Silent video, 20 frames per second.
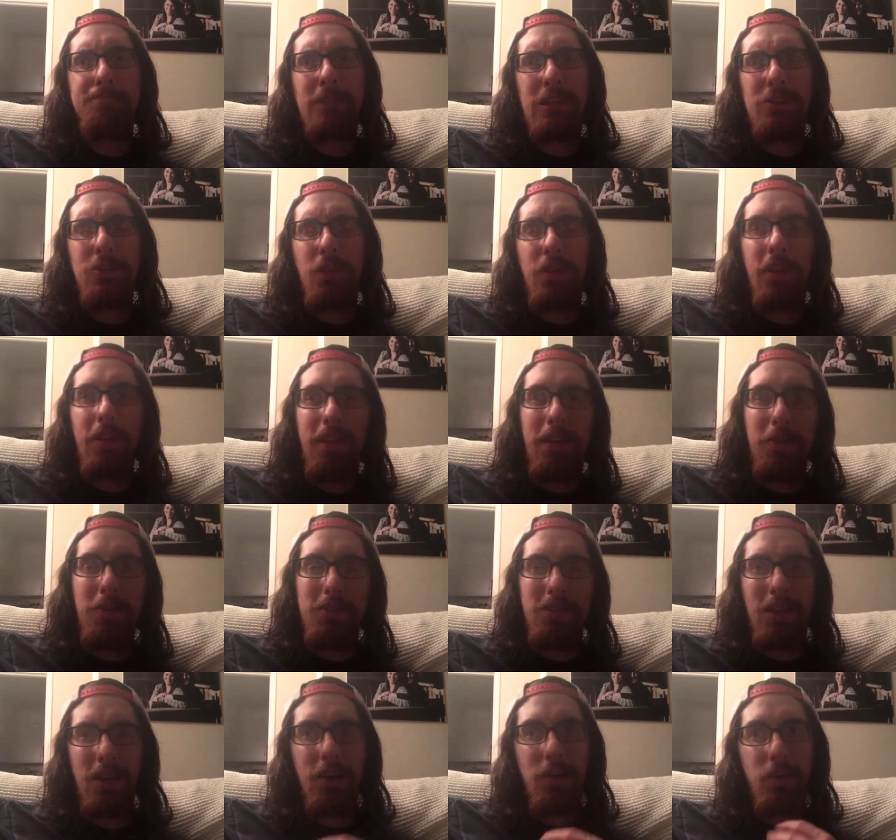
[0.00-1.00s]
So I thought that
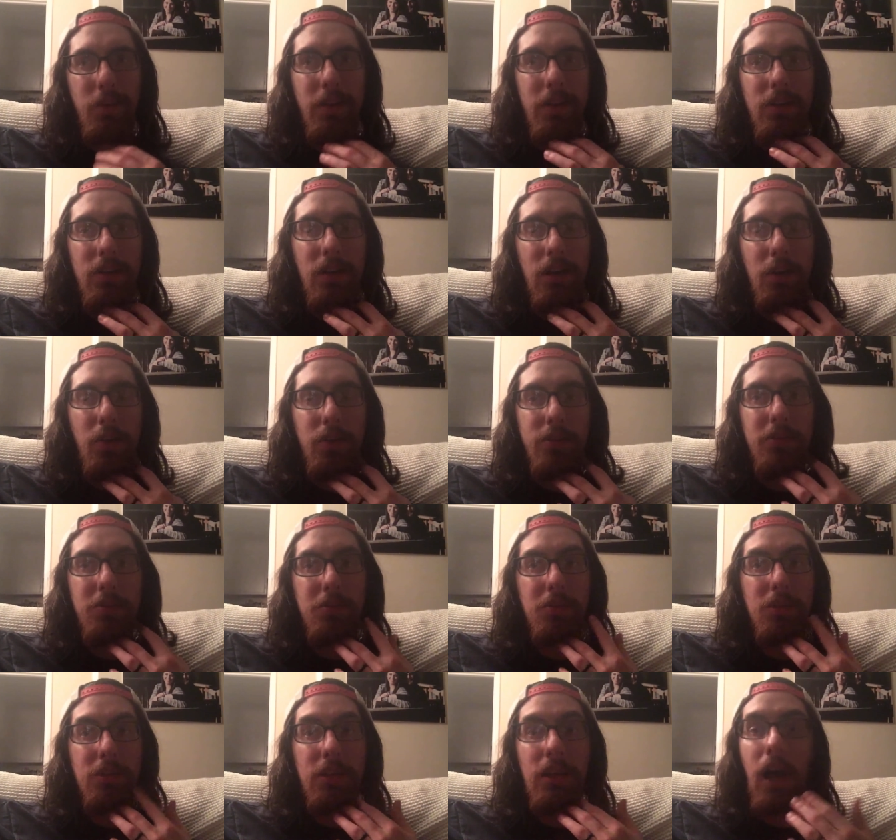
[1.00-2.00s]
was kind of weird. I wasn't
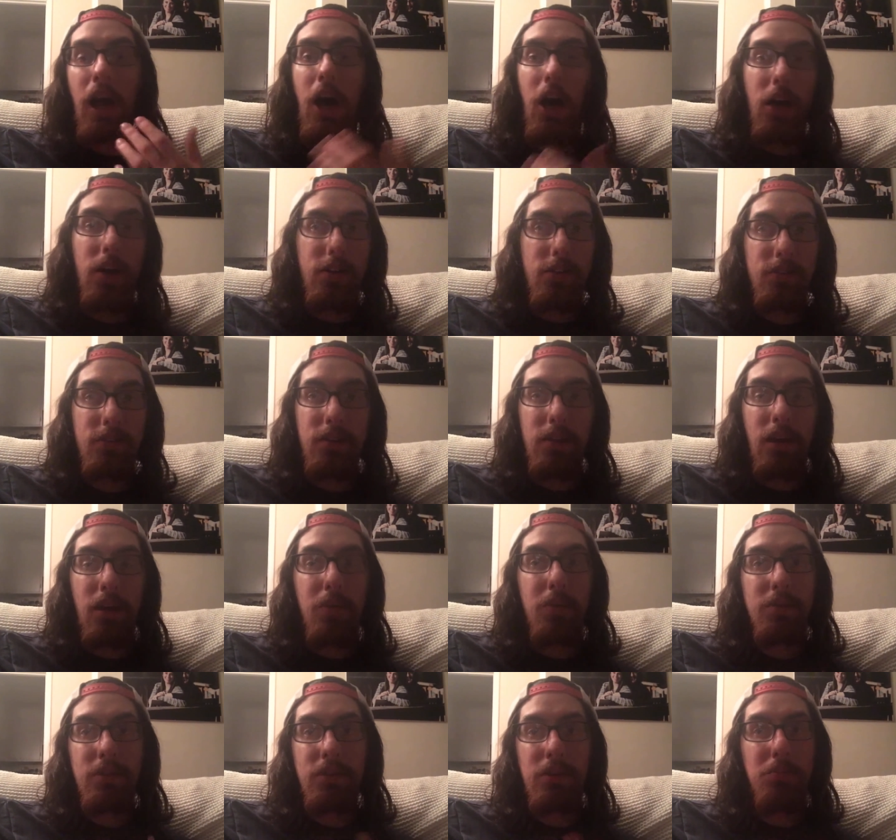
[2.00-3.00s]

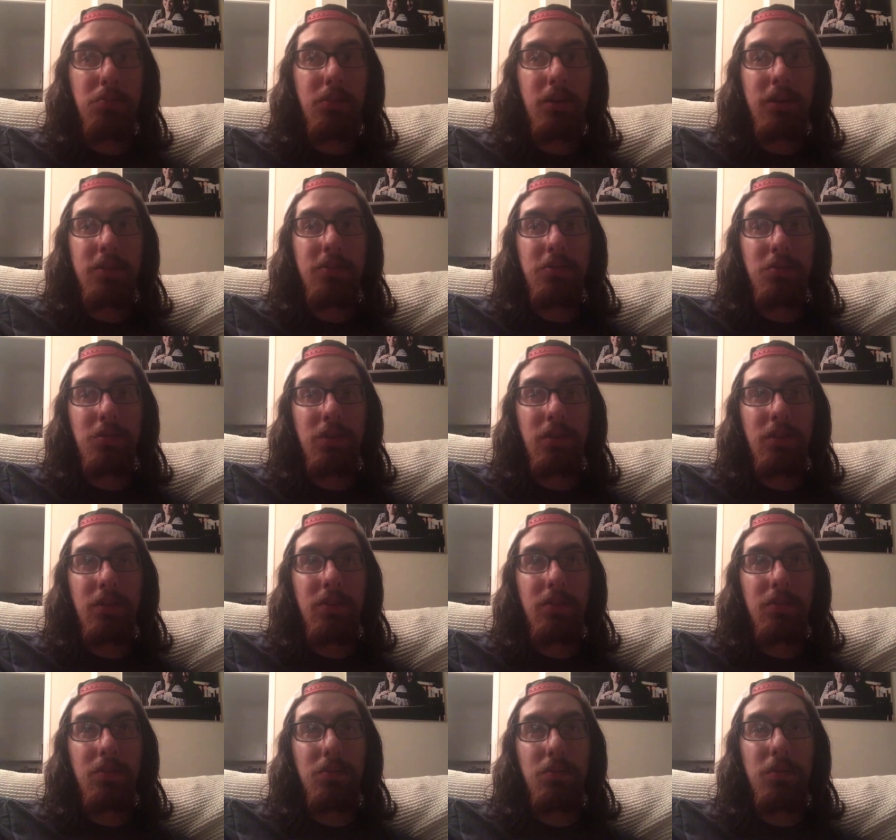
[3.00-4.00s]
impressed
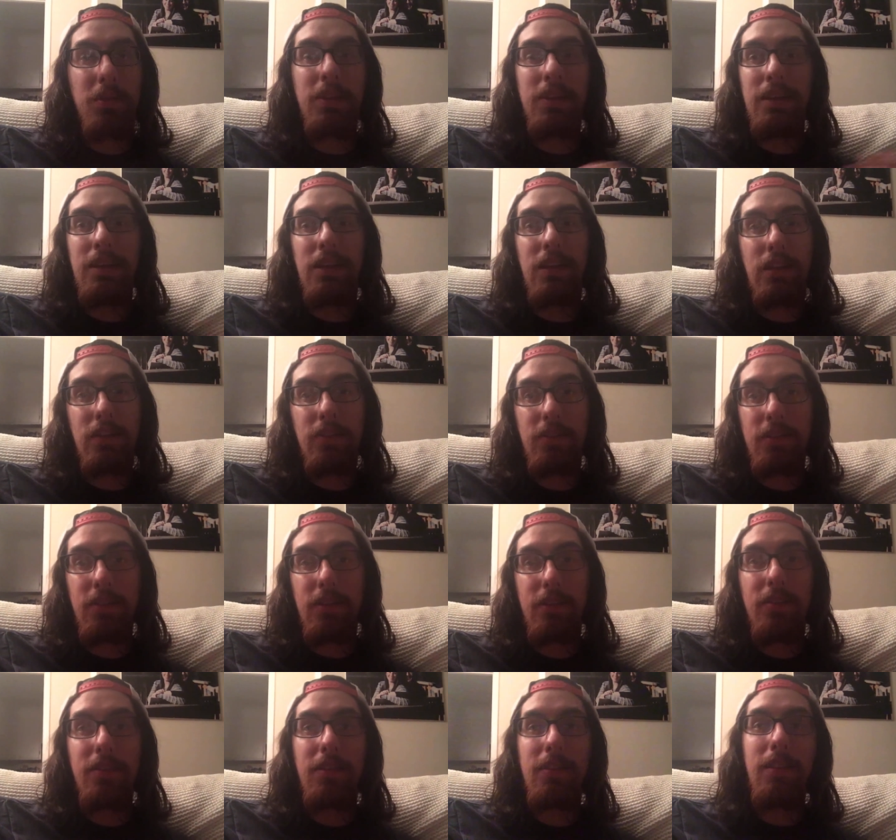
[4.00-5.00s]
with really any of the
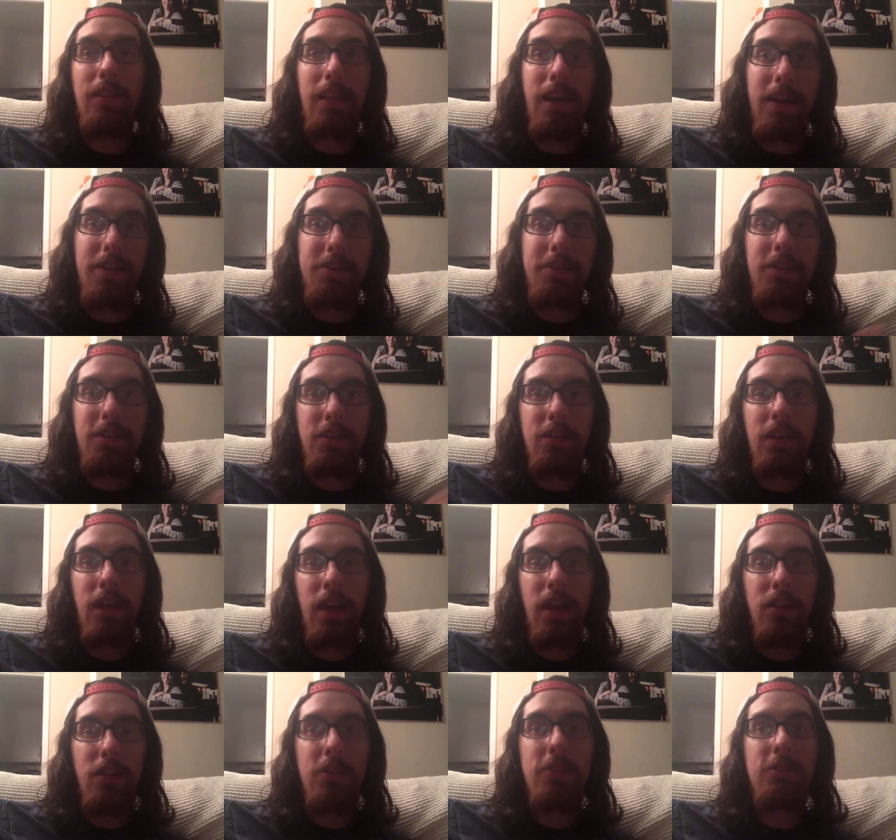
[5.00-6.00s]
skins. Like the last skin,
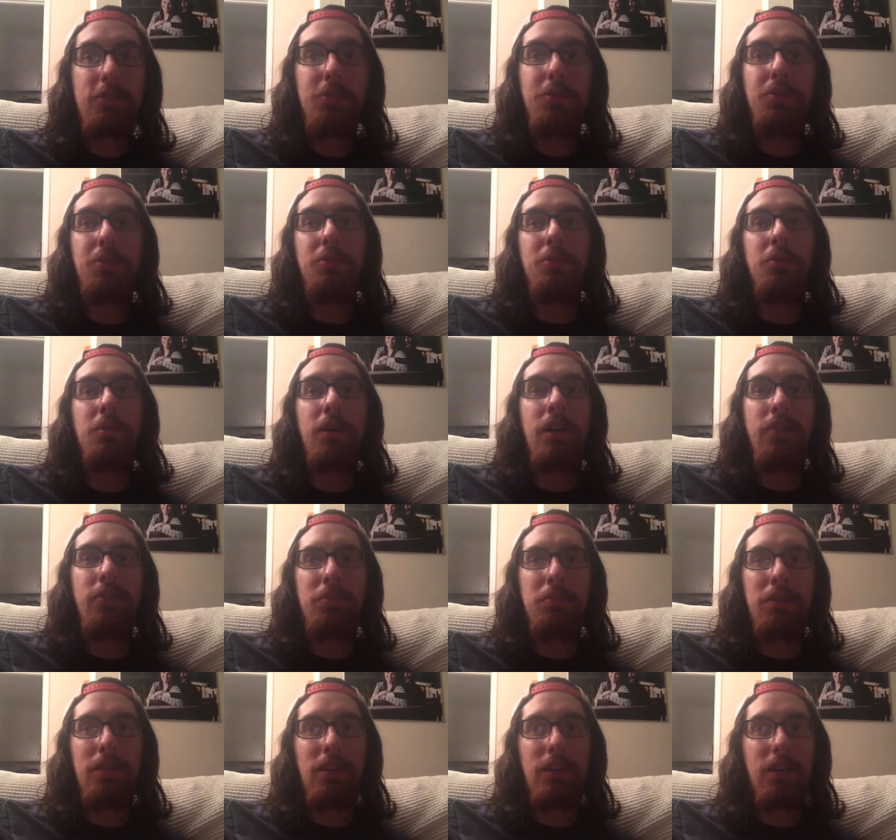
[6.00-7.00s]
yeah, it looks cool or
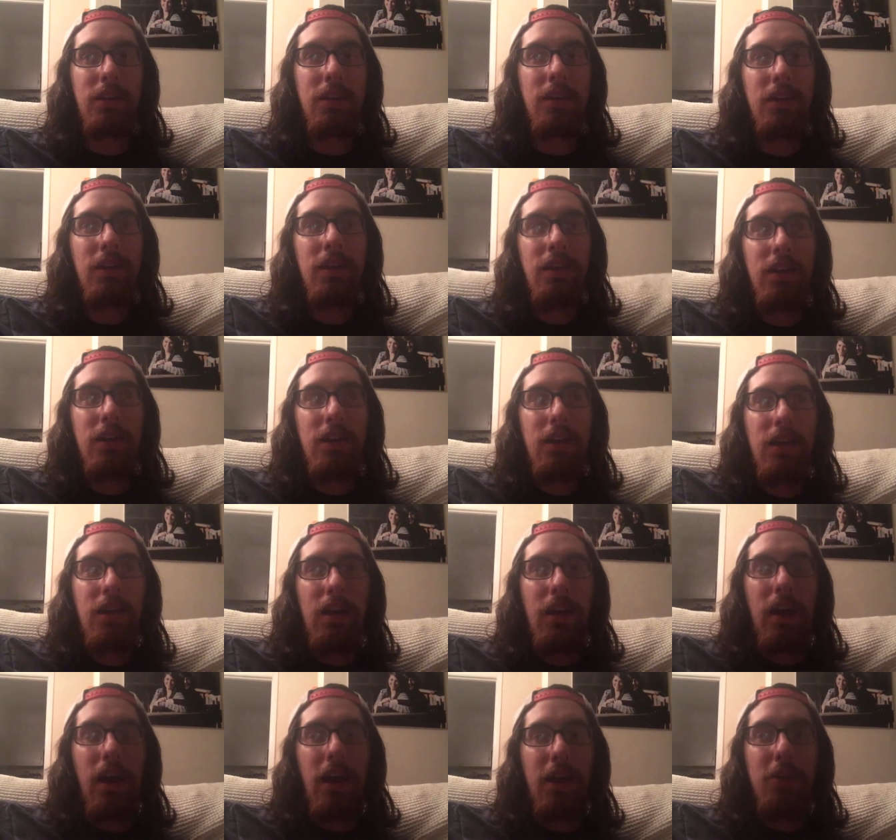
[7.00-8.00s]
whatever, but like
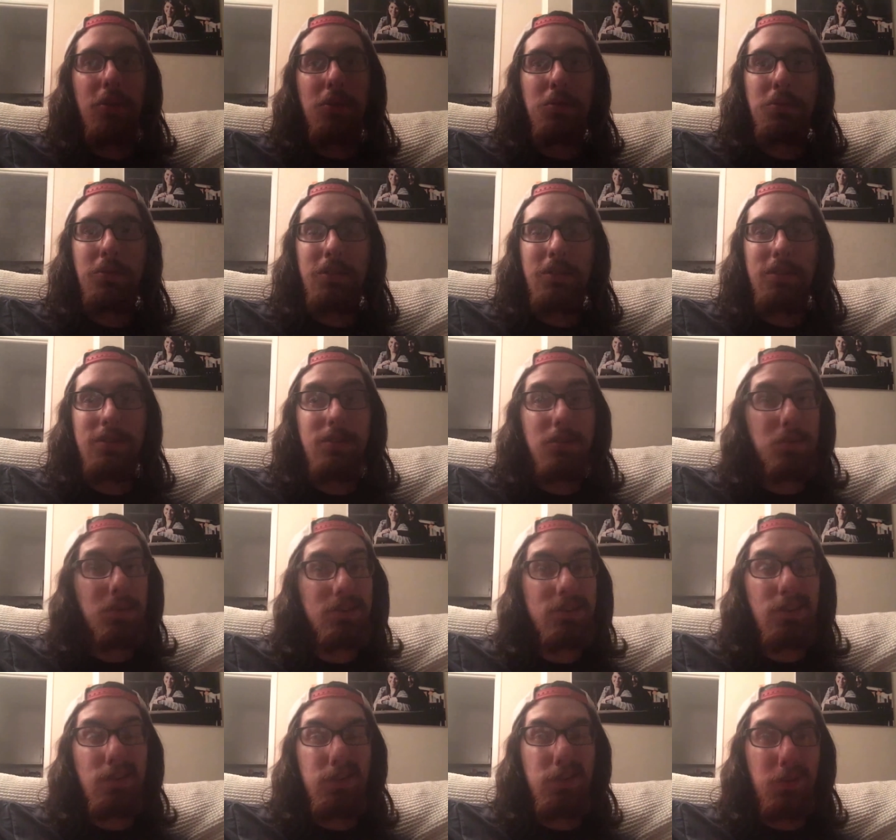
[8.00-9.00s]
I don't really see
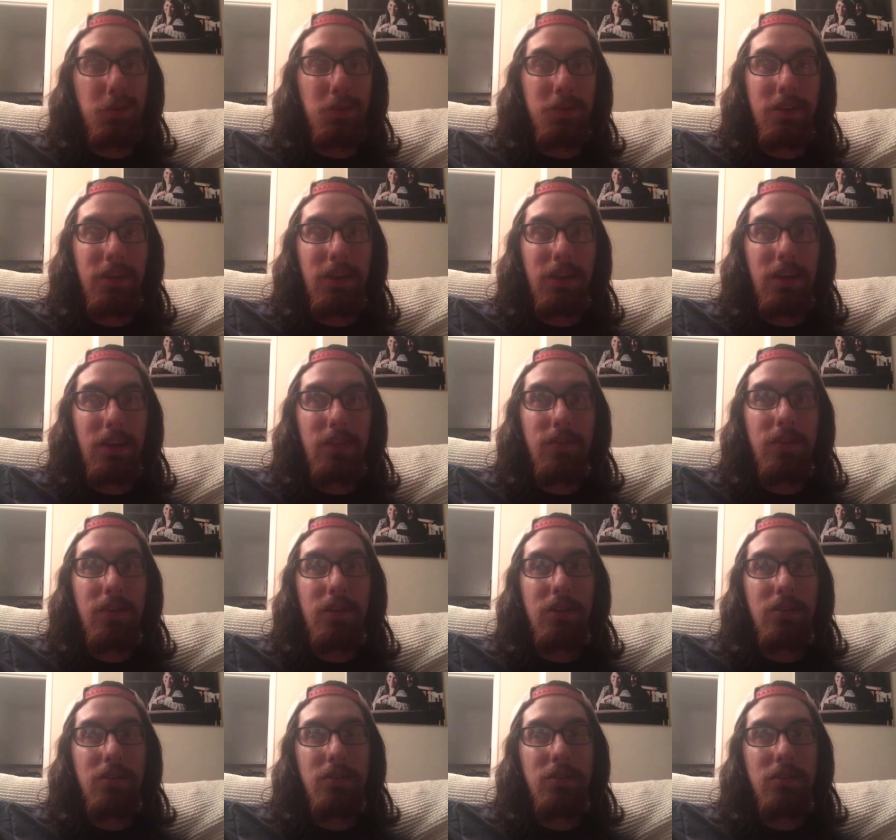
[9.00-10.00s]
myself using any of
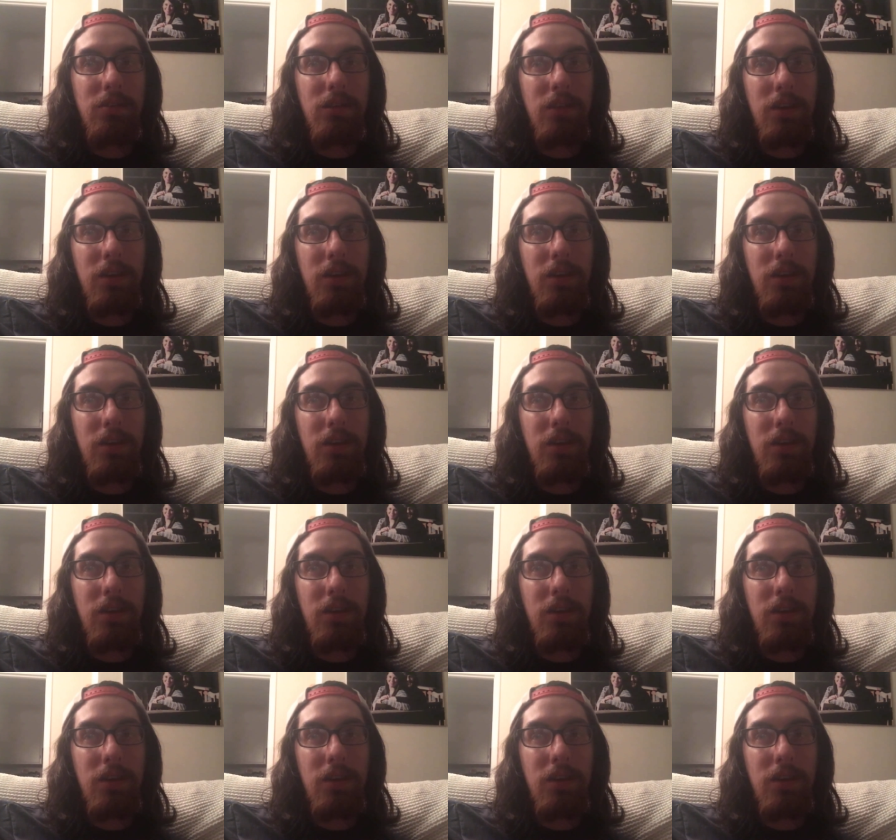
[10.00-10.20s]
those.